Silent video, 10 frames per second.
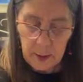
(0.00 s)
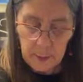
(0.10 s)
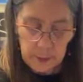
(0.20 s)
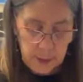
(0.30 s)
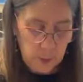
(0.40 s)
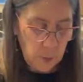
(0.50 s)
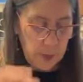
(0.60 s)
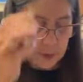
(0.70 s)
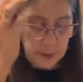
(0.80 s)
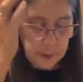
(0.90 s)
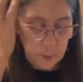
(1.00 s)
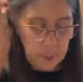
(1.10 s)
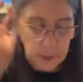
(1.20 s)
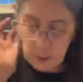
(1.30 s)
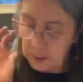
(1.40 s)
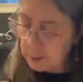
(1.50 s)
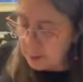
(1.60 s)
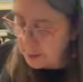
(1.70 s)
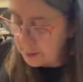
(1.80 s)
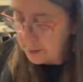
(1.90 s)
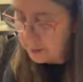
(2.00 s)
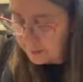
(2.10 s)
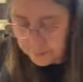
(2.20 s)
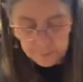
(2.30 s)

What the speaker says: All right, we're going to take one of these beads